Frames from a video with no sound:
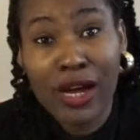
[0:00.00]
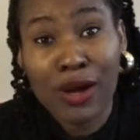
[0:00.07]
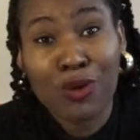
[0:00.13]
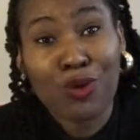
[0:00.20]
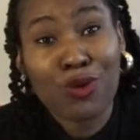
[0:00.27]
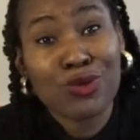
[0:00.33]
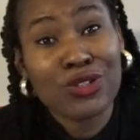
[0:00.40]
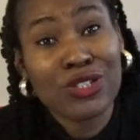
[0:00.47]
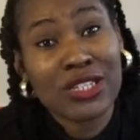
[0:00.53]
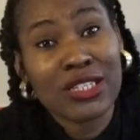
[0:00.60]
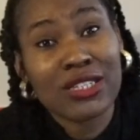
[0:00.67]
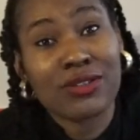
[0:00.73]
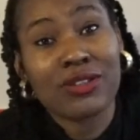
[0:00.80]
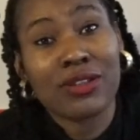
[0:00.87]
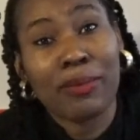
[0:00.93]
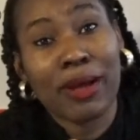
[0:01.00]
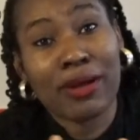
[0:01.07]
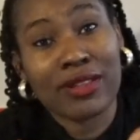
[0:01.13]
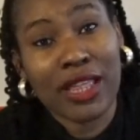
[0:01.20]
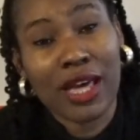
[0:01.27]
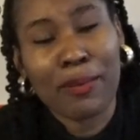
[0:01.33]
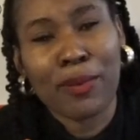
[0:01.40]
I'll go into details
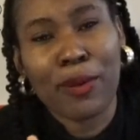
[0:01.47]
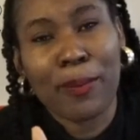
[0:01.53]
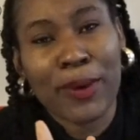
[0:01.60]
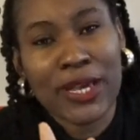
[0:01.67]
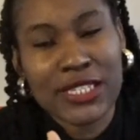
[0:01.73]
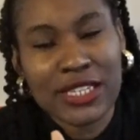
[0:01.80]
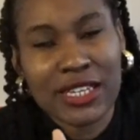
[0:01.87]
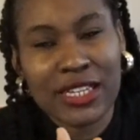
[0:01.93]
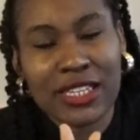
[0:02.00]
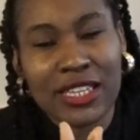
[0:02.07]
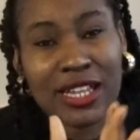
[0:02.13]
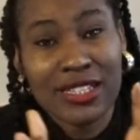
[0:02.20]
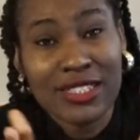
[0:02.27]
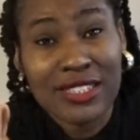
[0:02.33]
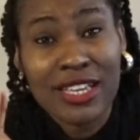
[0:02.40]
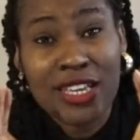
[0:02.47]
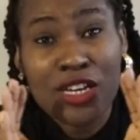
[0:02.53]
about that, but basically that's